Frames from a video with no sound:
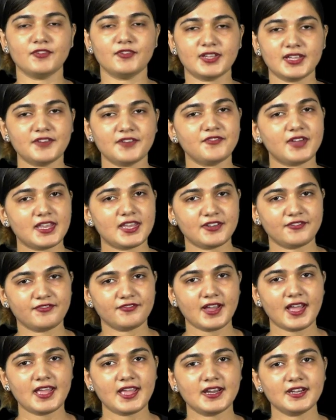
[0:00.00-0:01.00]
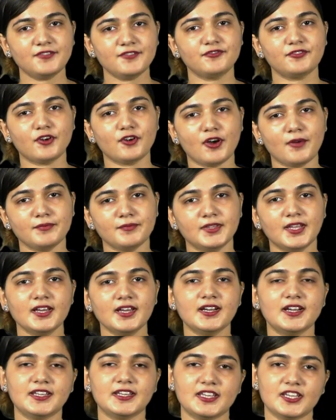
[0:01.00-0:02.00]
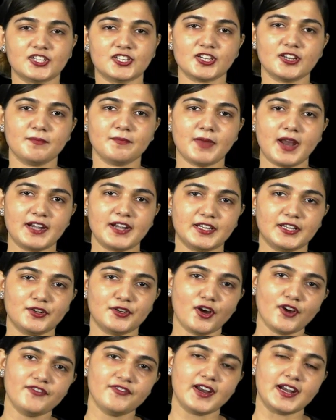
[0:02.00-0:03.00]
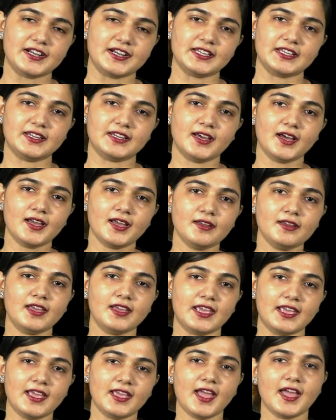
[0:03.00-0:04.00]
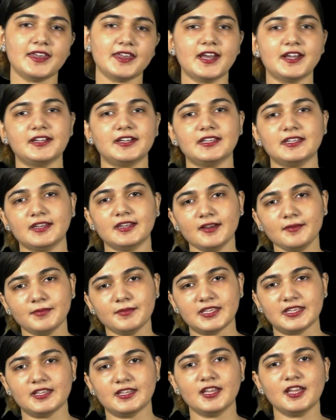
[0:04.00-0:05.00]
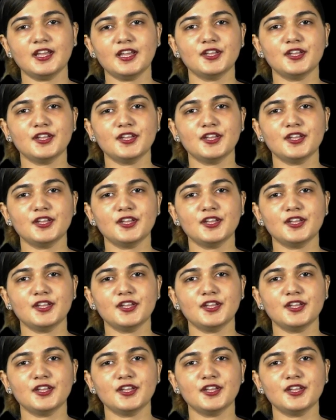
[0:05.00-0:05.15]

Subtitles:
We can verify it from the radiation pattern of antenna A and antenna B.